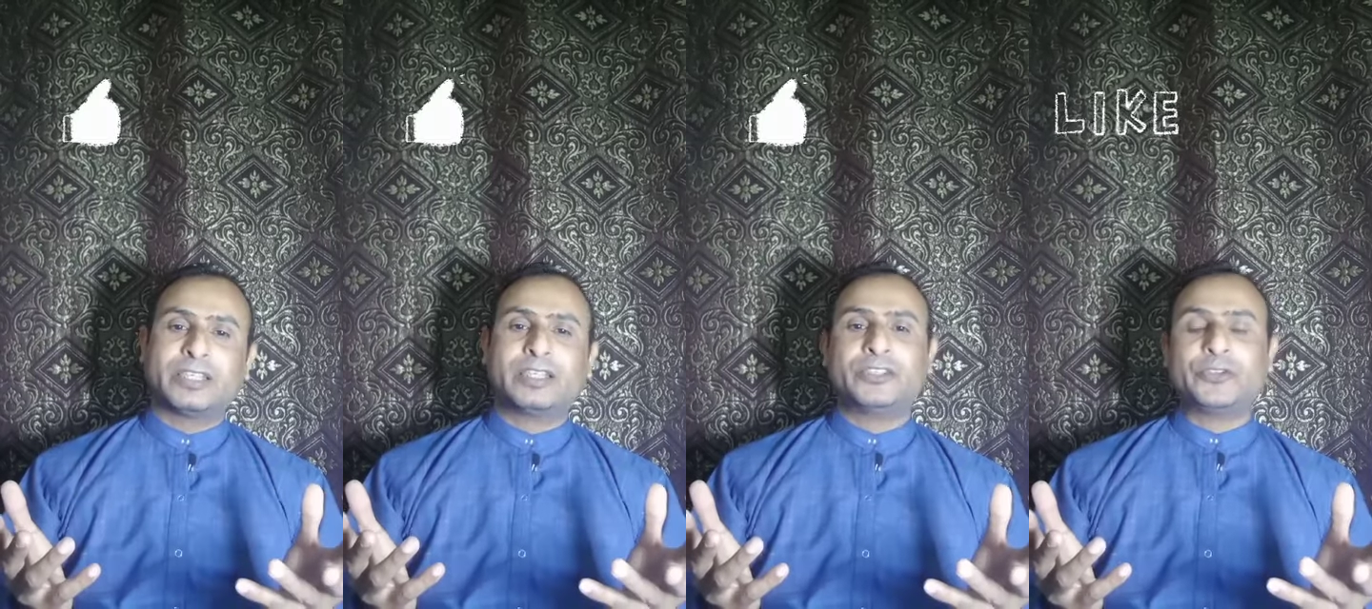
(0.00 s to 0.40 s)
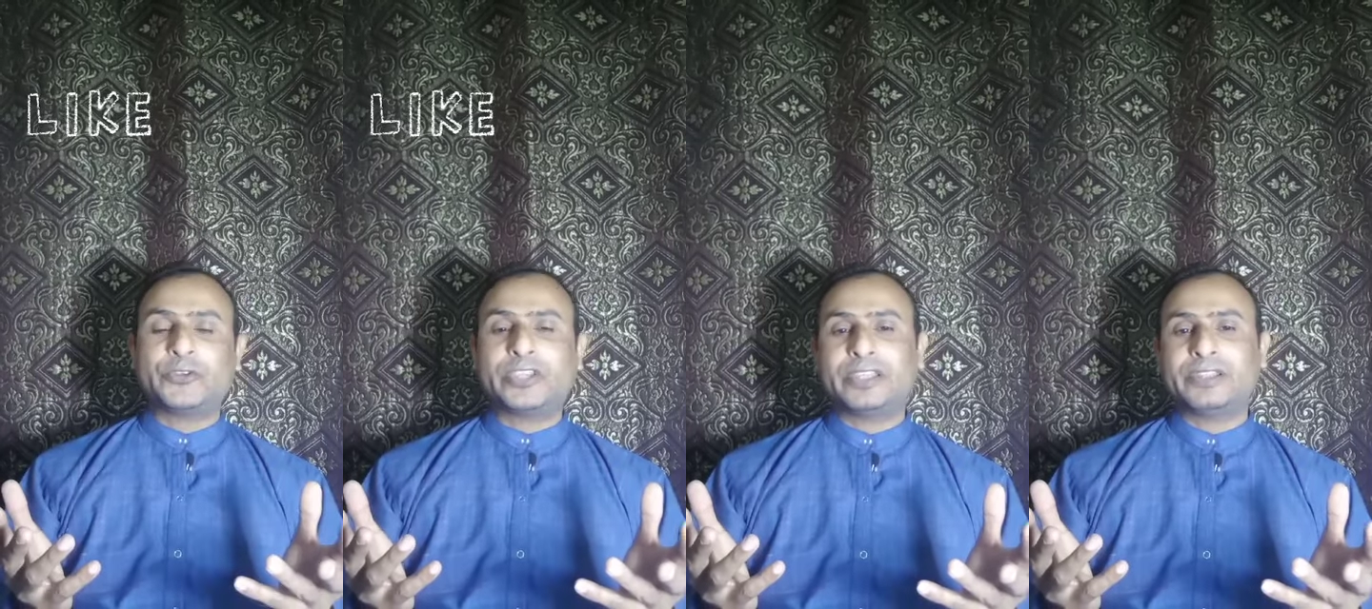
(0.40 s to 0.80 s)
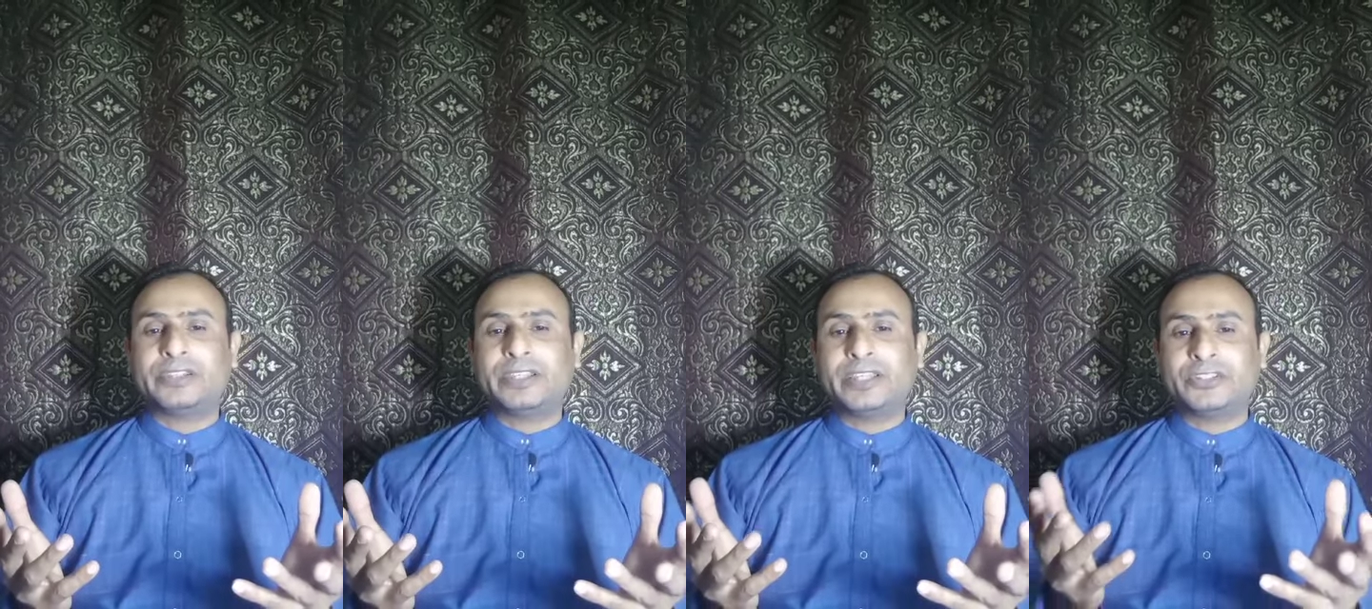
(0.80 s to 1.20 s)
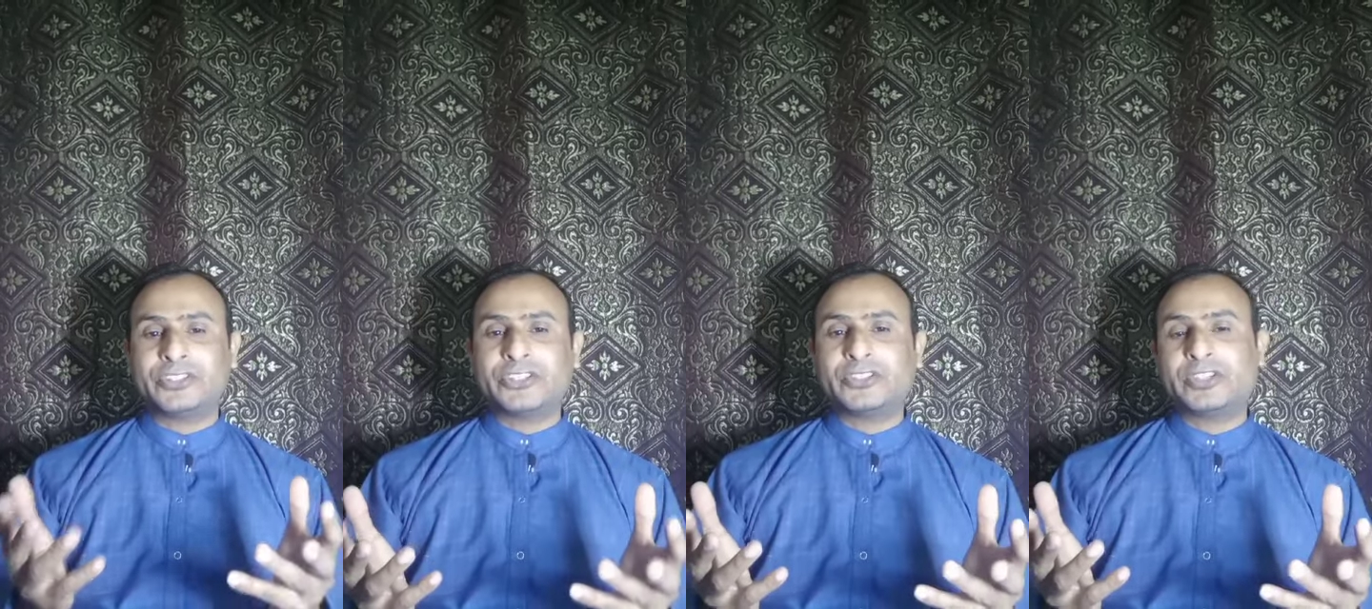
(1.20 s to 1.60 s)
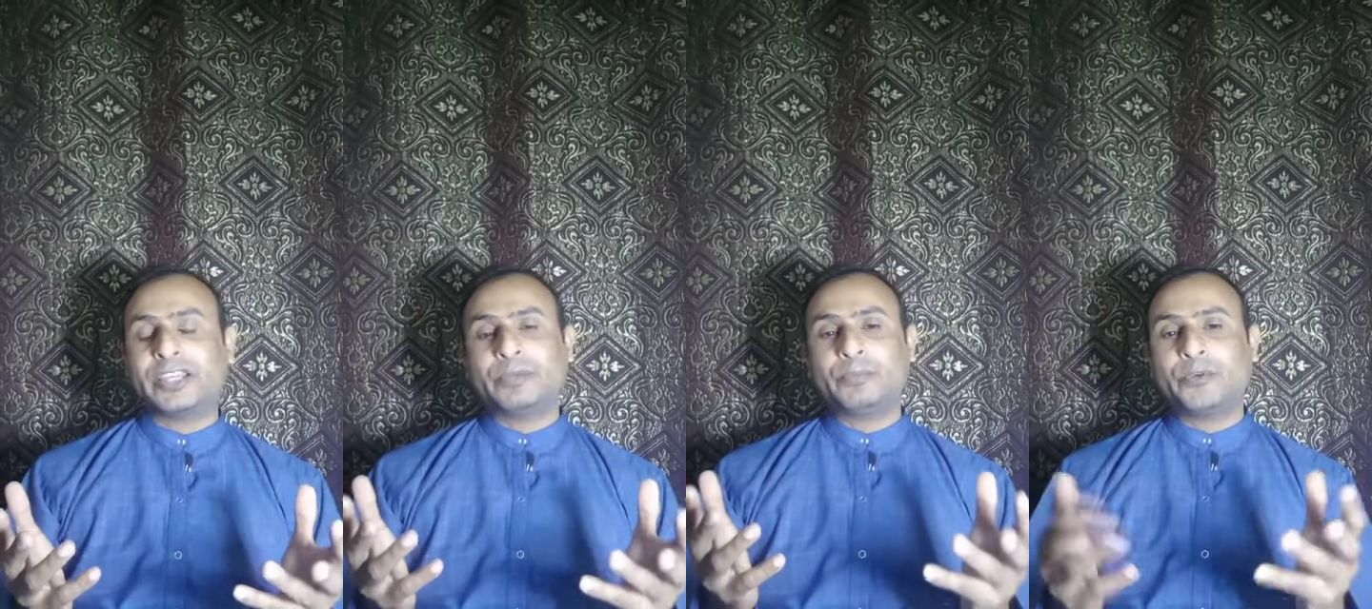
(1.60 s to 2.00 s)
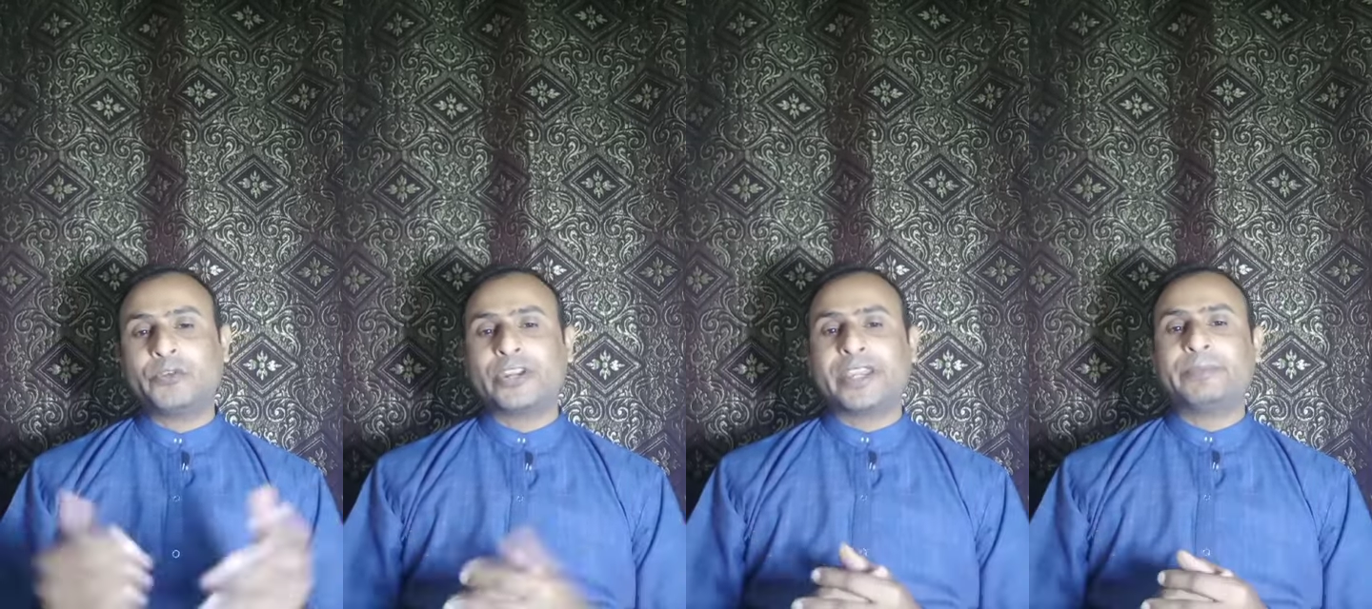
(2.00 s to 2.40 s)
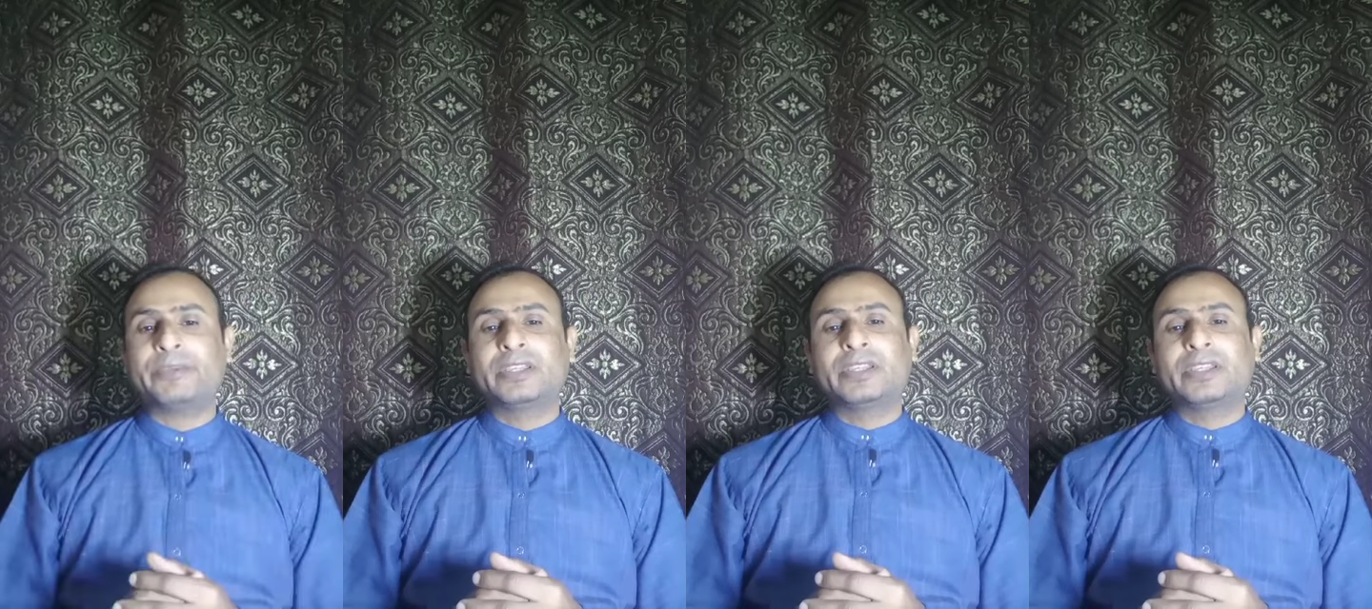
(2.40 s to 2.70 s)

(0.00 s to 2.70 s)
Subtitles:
You can adjust and program